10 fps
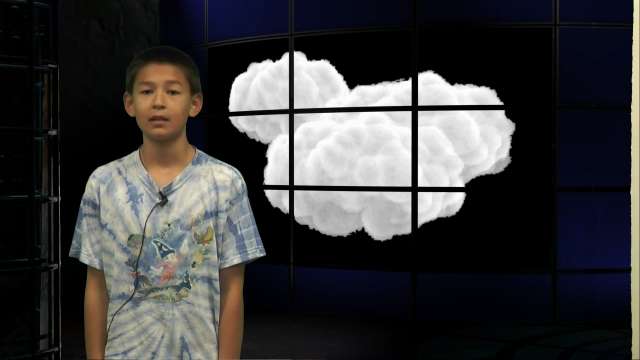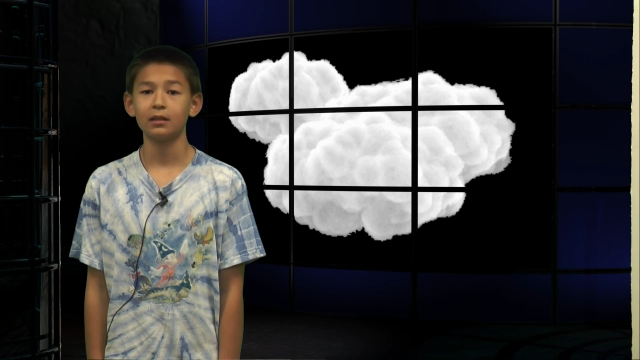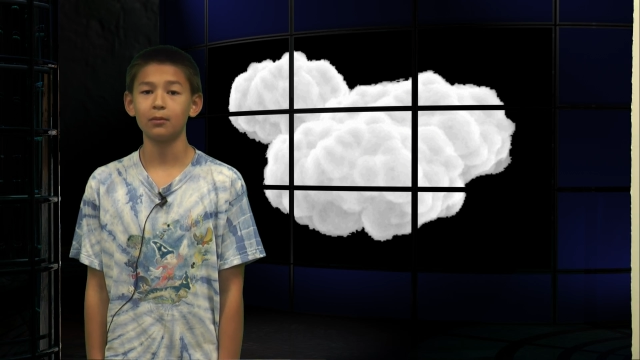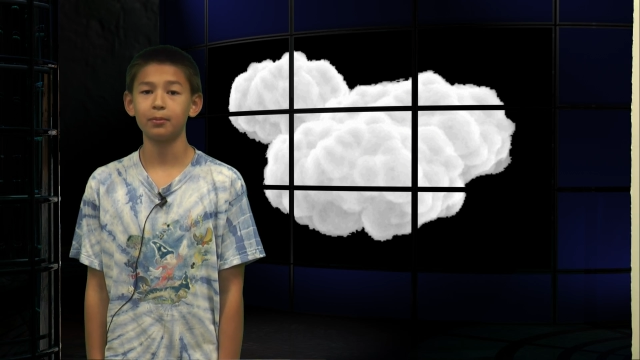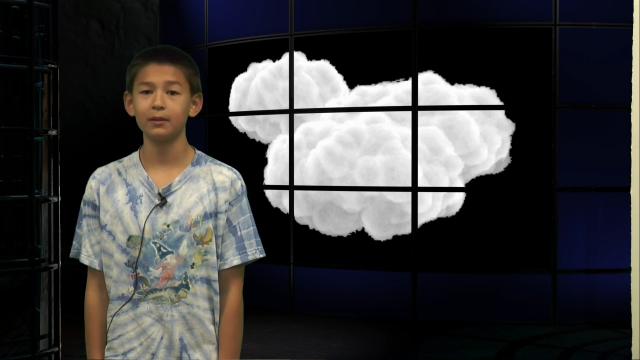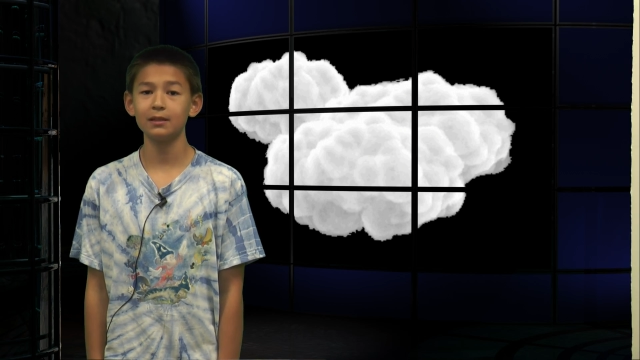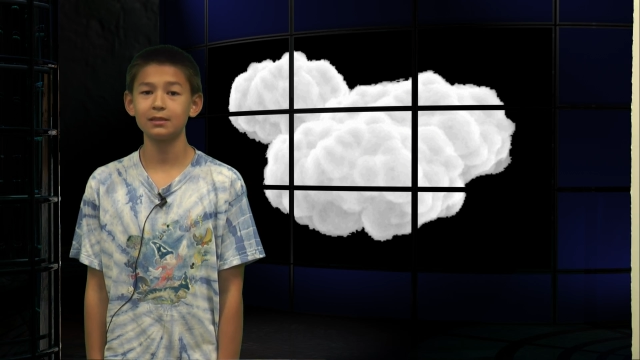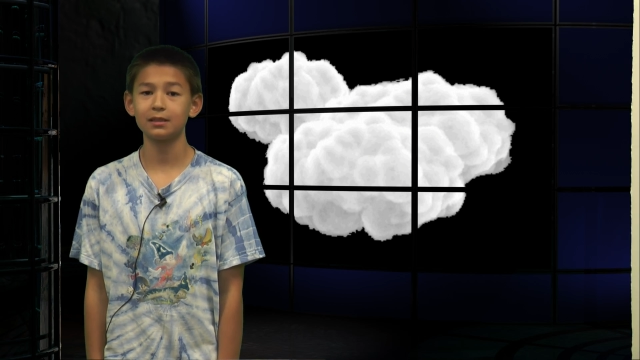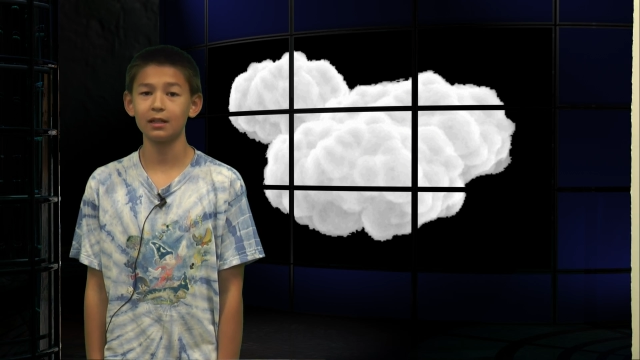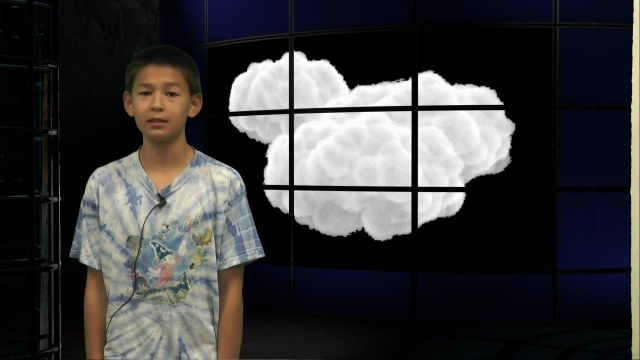Now please
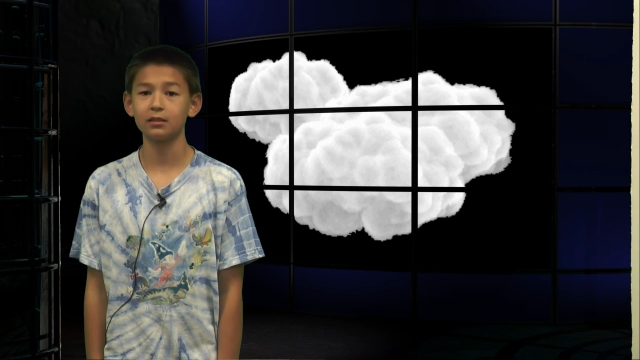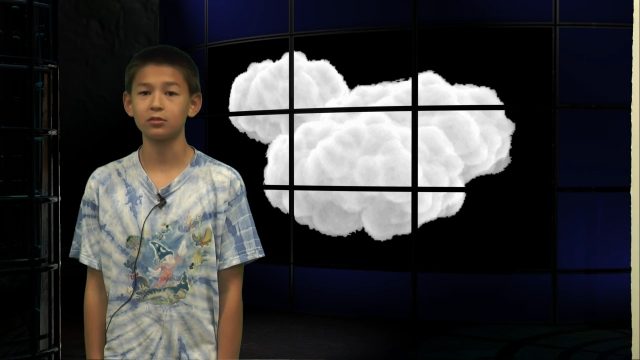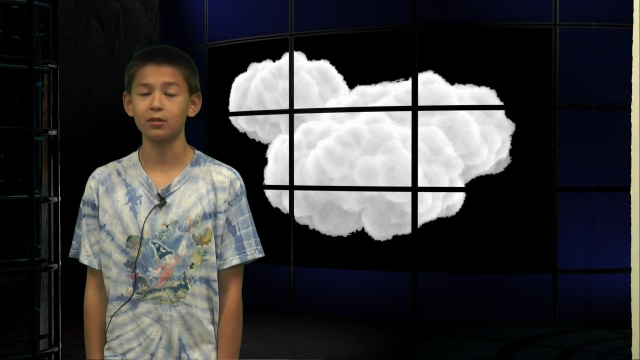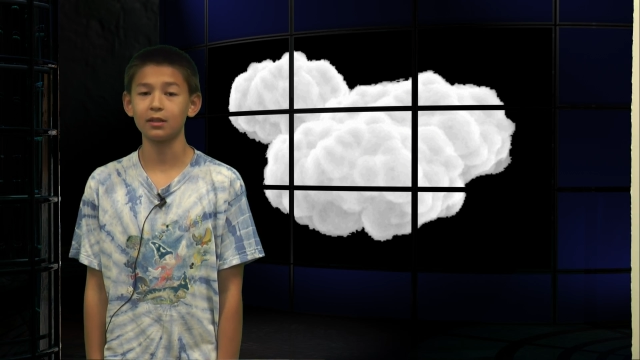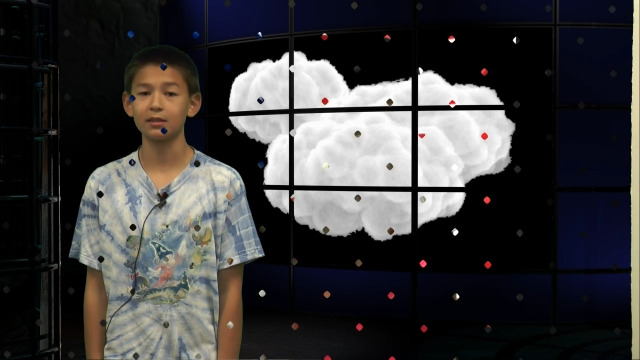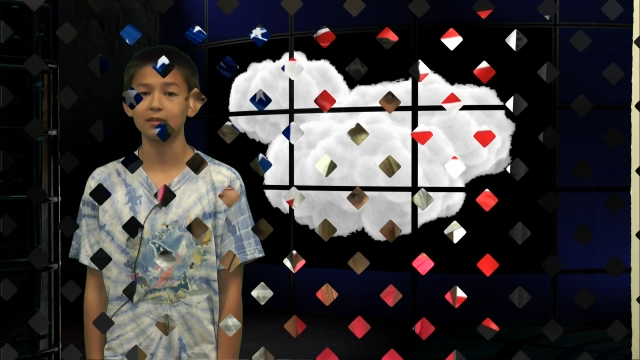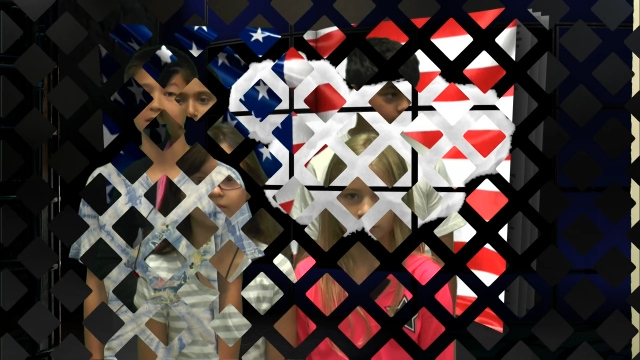stand and join us and